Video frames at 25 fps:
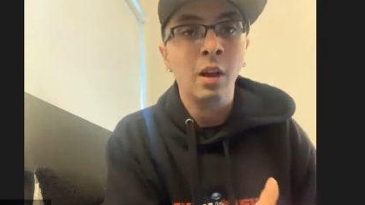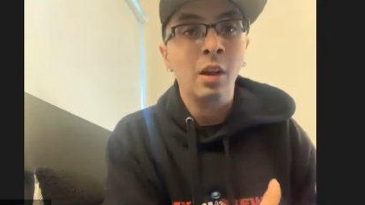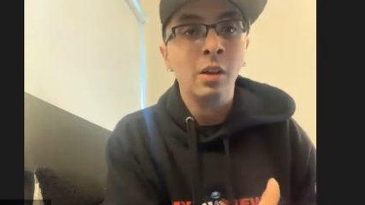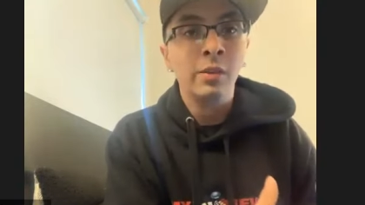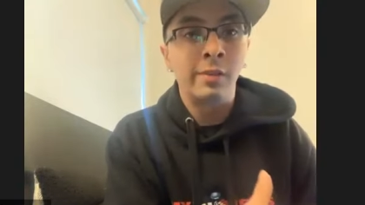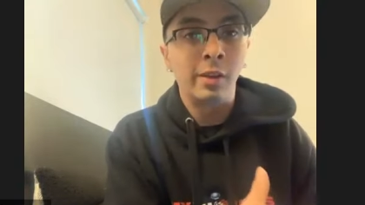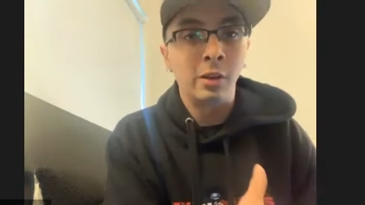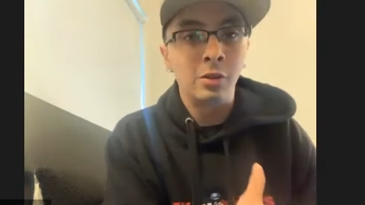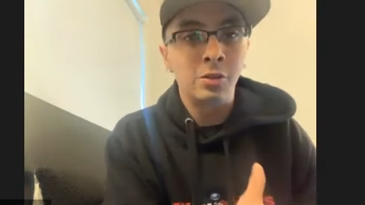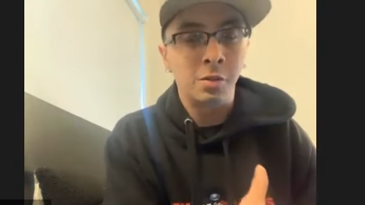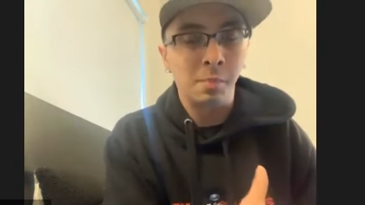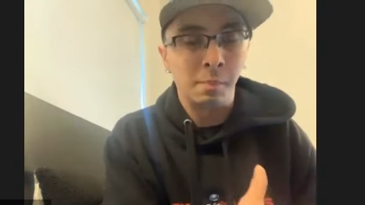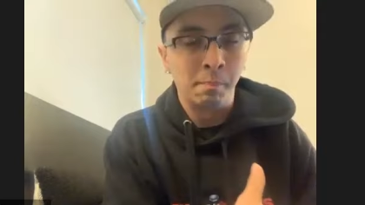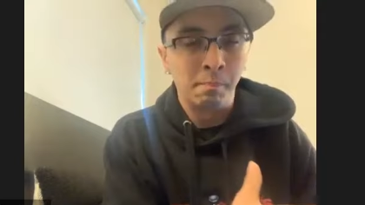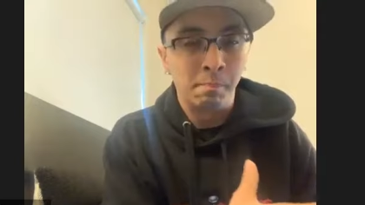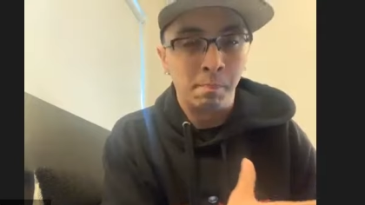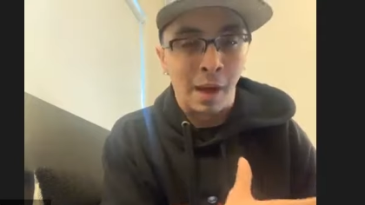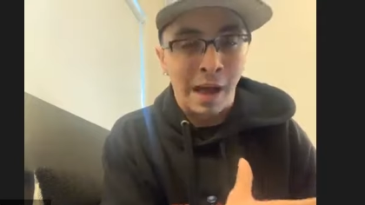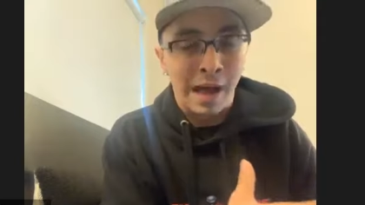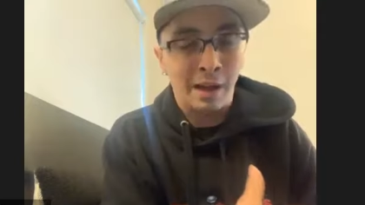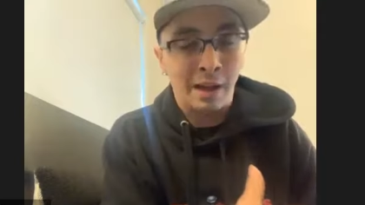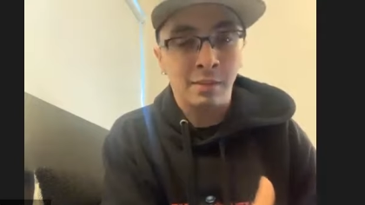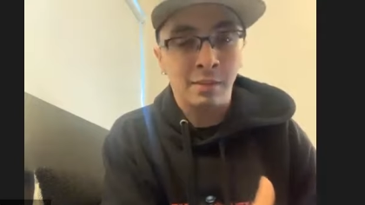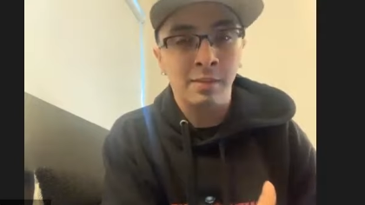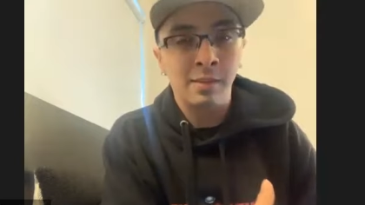such
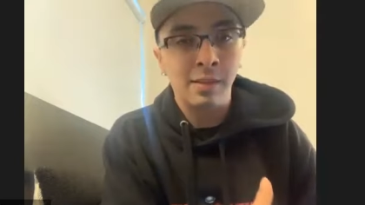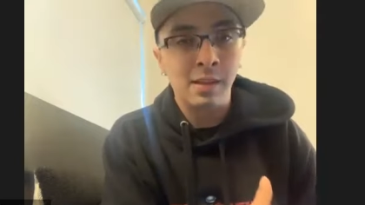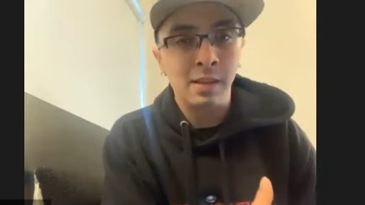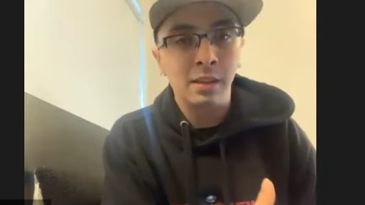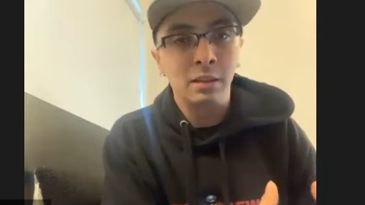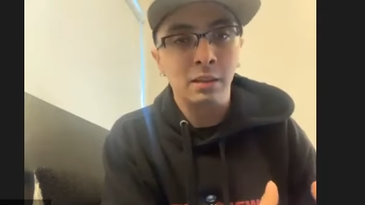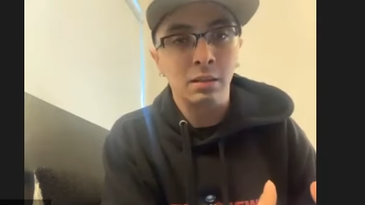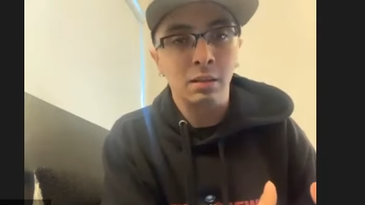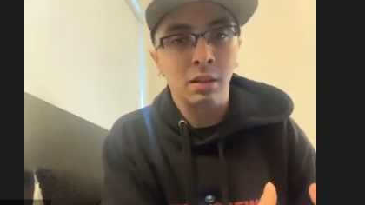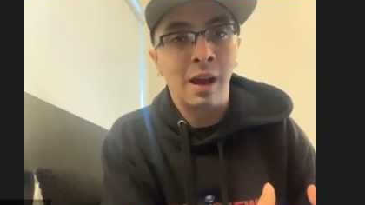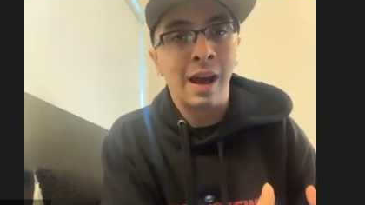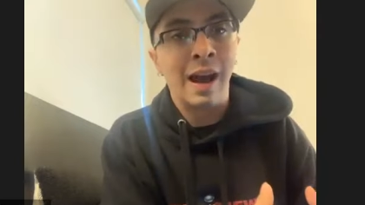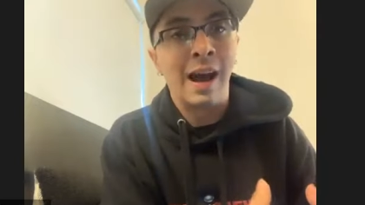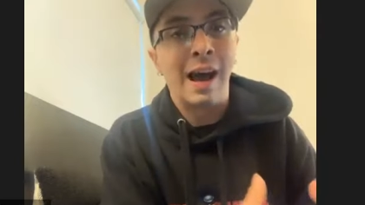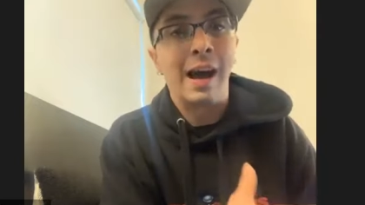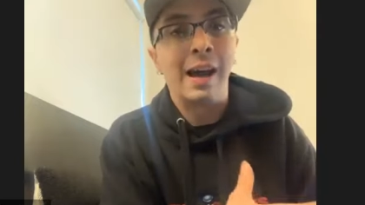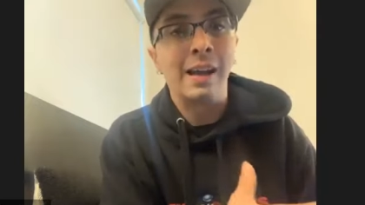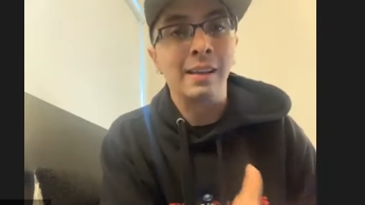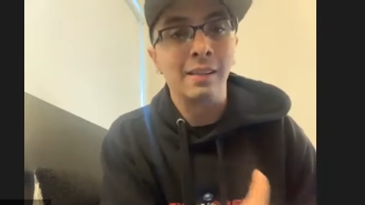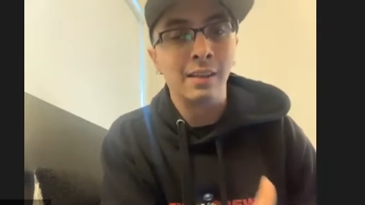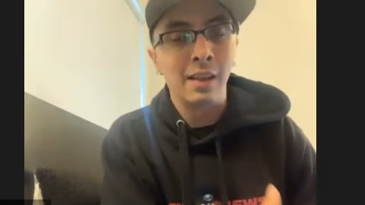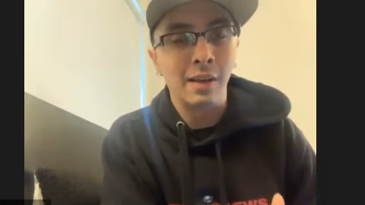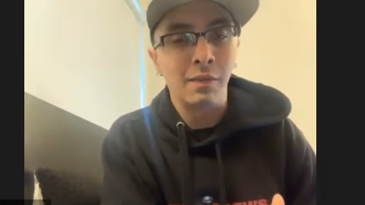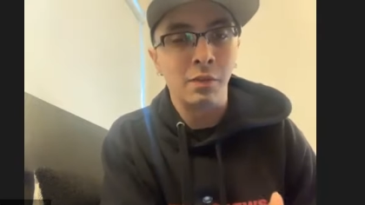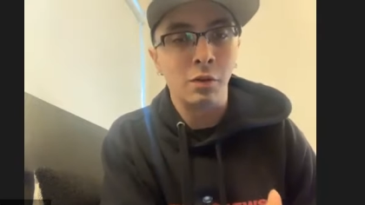boxing
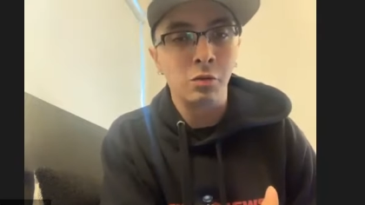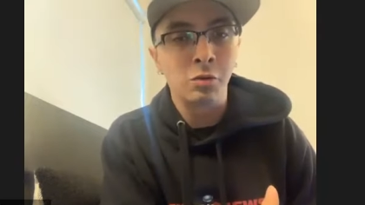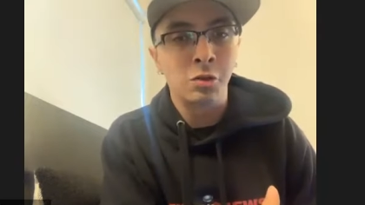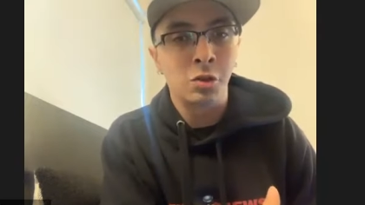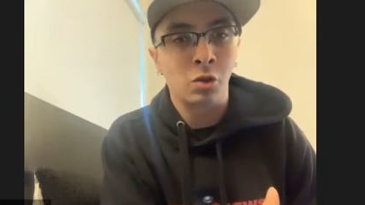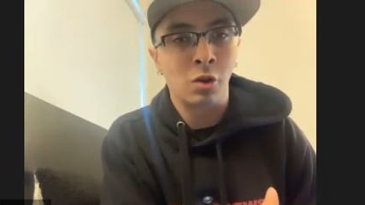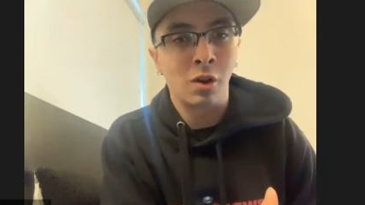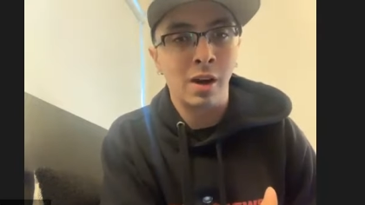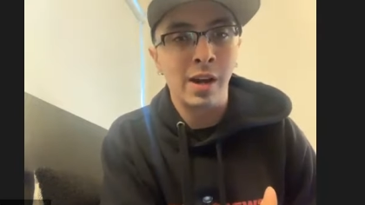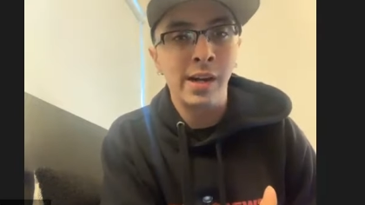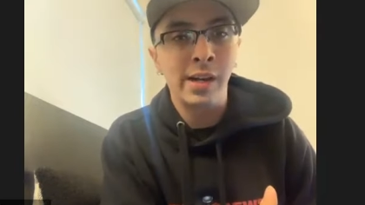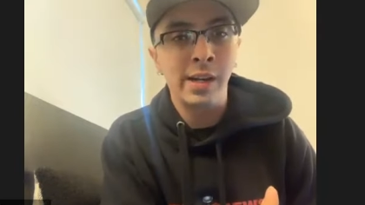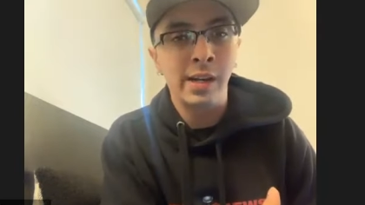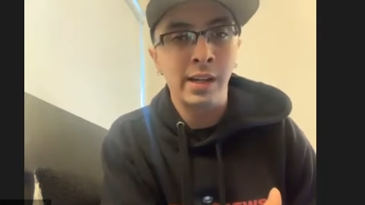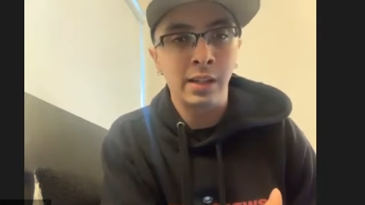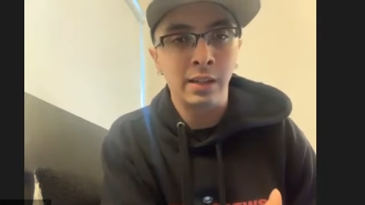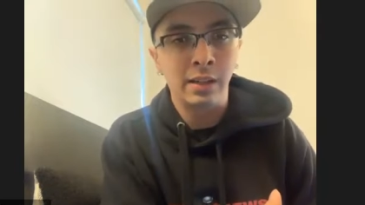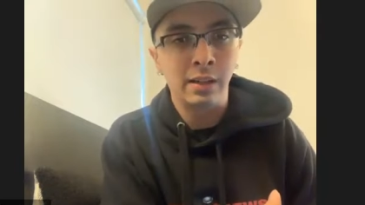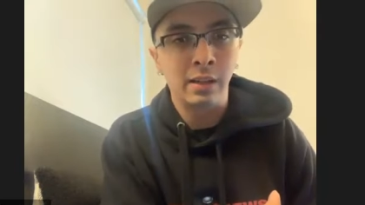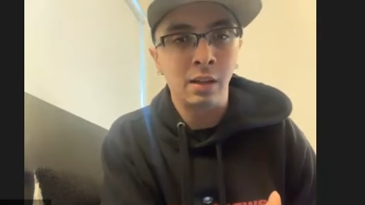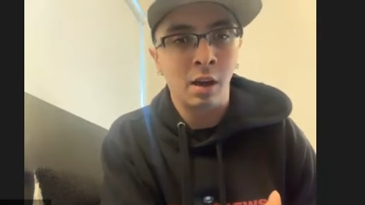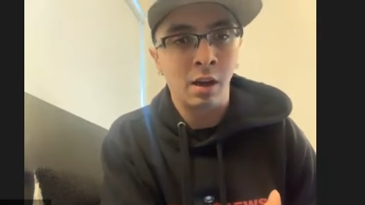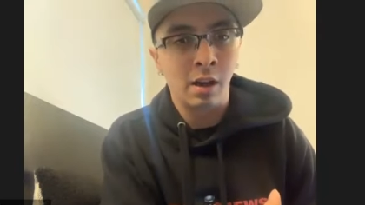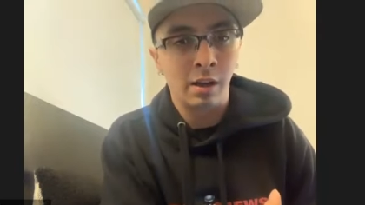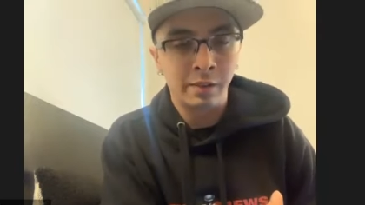high level training